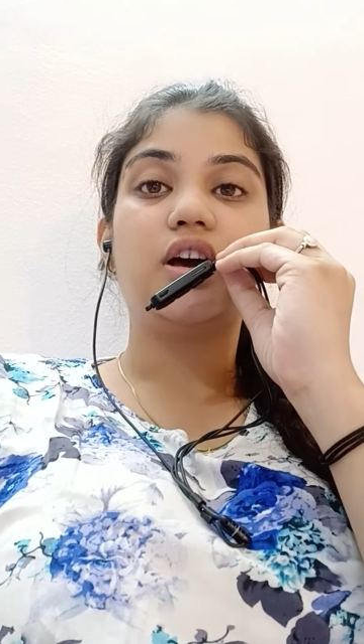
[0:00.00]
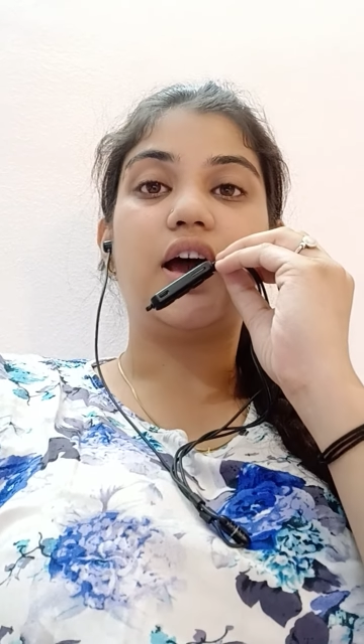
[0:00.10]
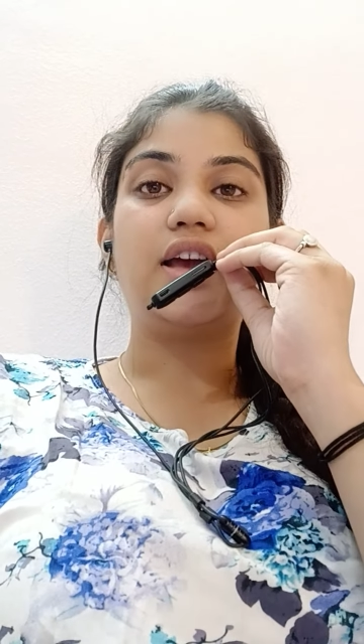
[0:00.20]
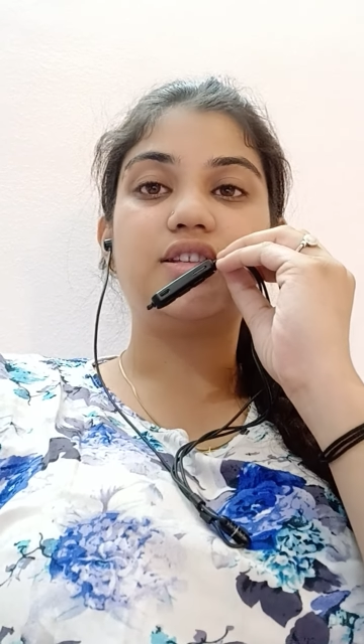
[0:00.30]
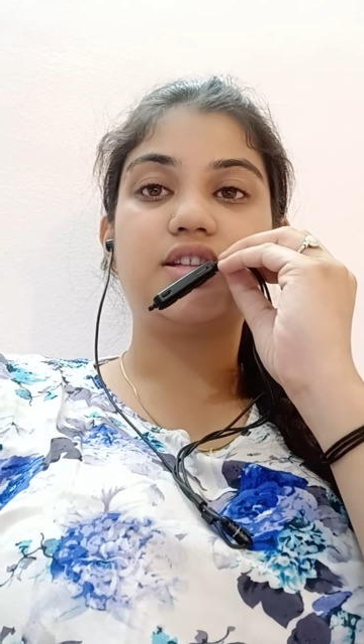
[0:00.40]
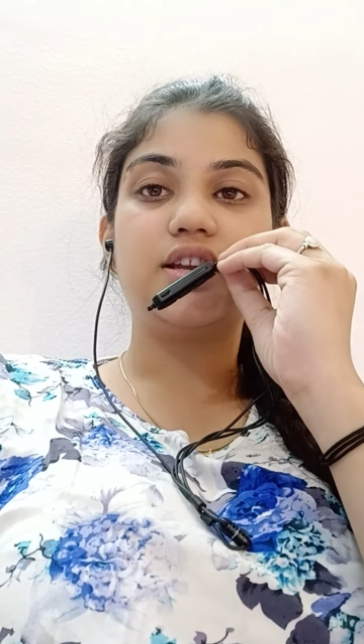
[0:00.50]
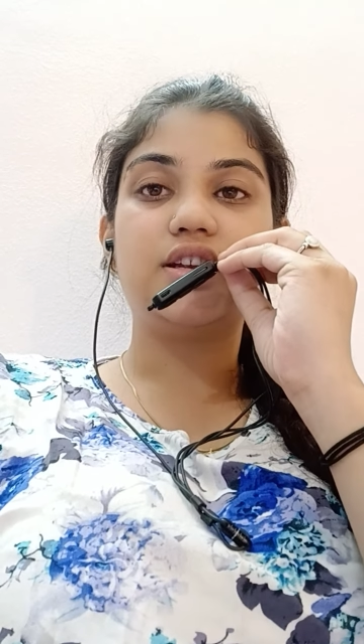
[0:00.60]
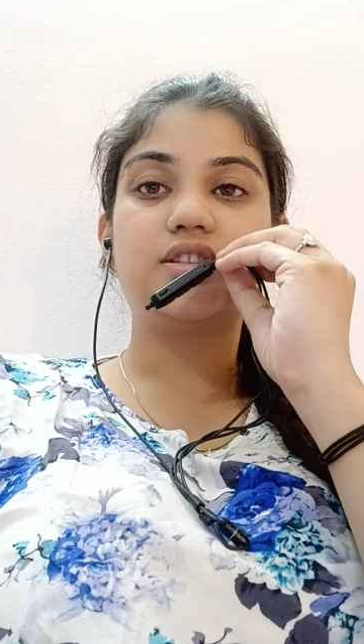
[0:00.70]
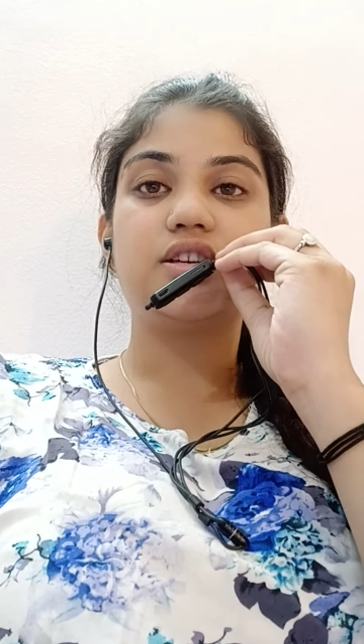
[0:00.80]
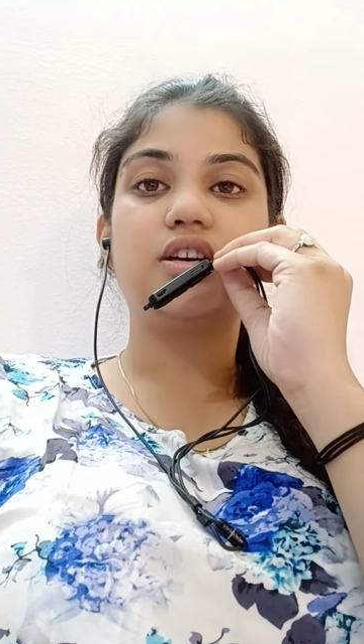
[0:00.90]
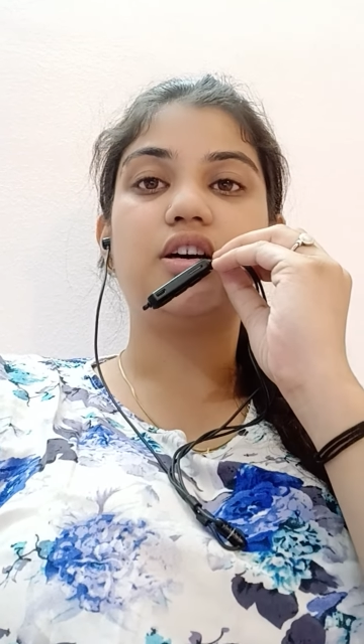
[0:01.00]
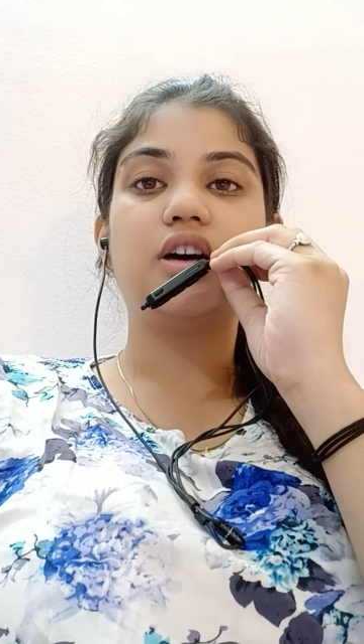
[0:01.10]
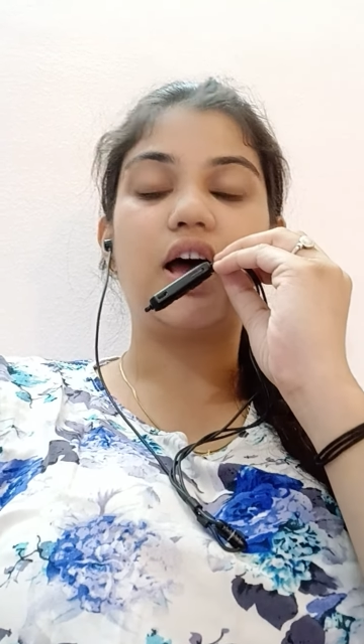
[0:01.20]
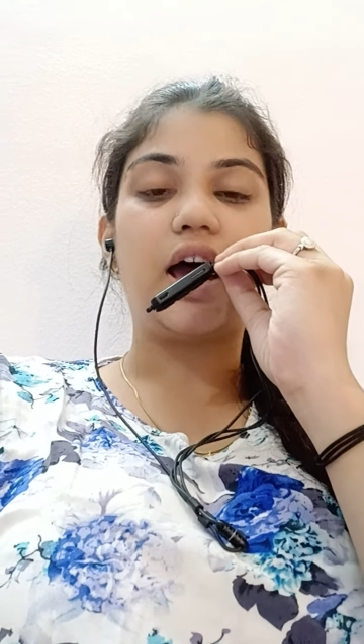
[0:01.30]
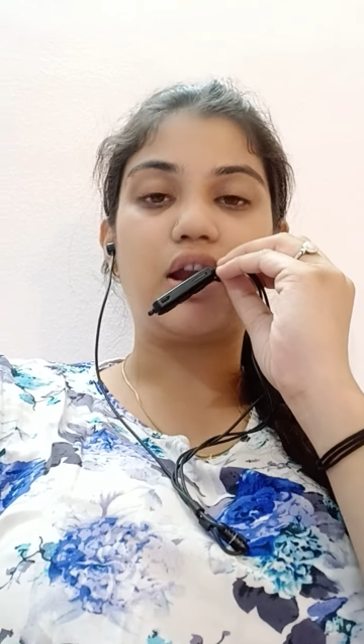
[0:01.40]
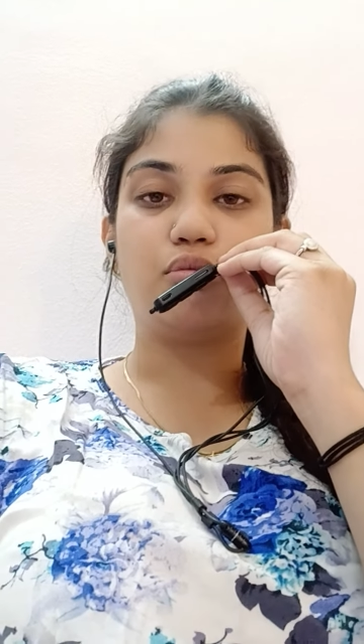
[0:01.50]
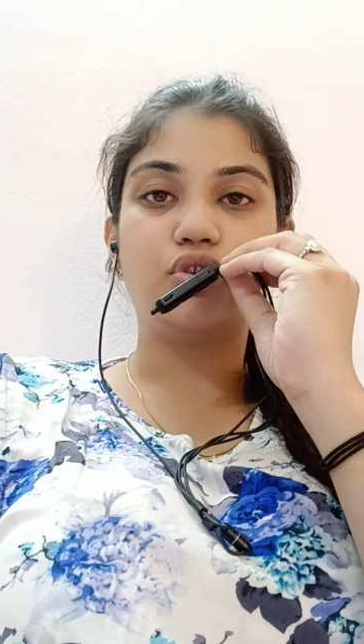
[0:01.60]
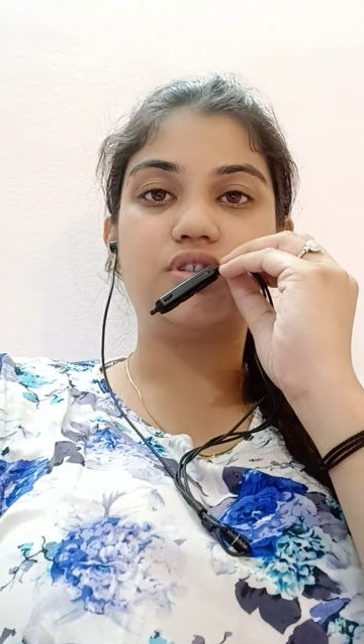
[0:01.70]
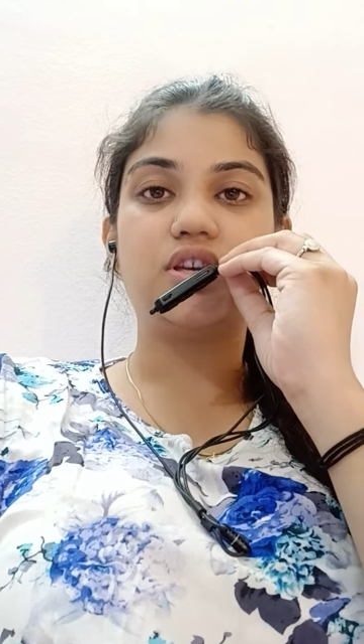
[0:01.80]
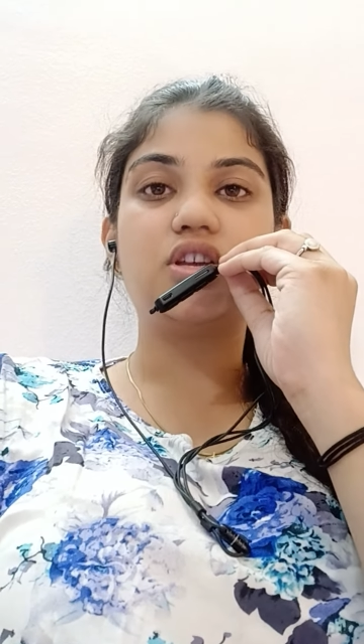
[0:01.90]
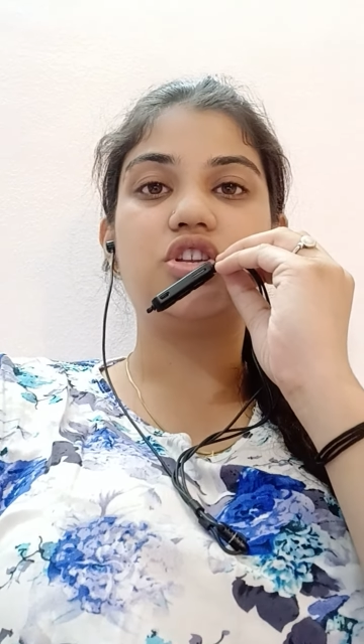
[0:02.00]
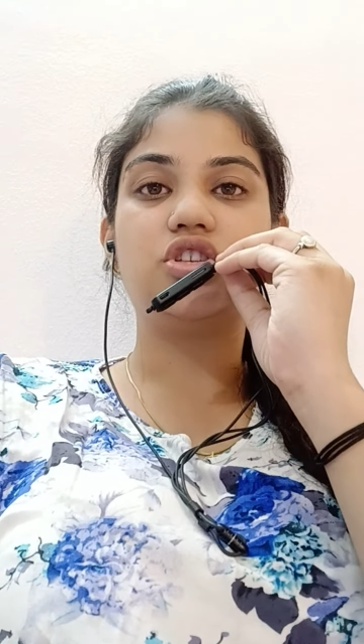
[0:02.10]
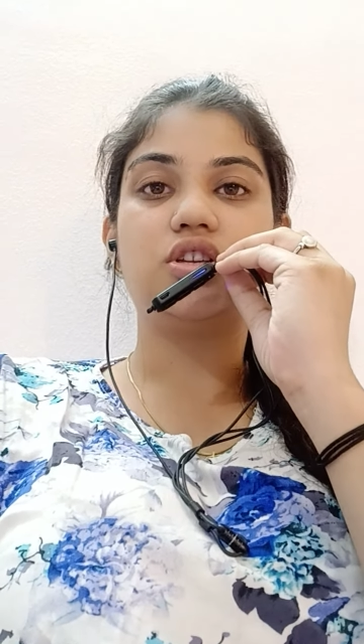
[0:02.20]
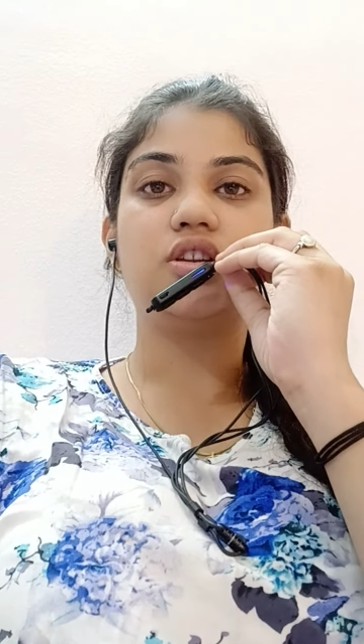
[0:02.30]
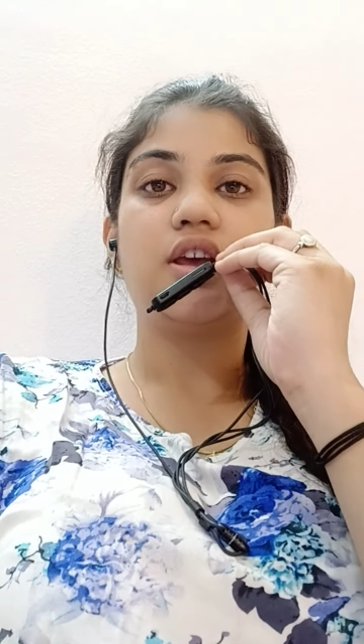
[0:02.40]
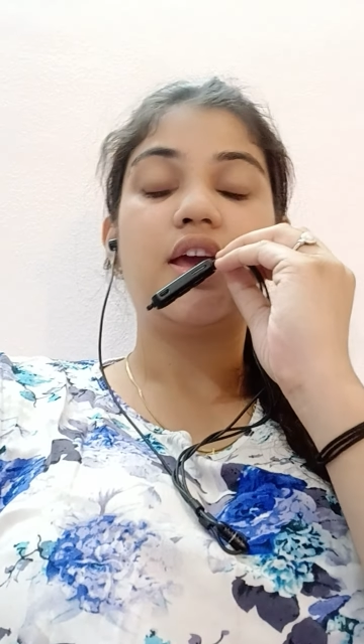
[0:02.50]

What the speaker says: isolates hormone secretion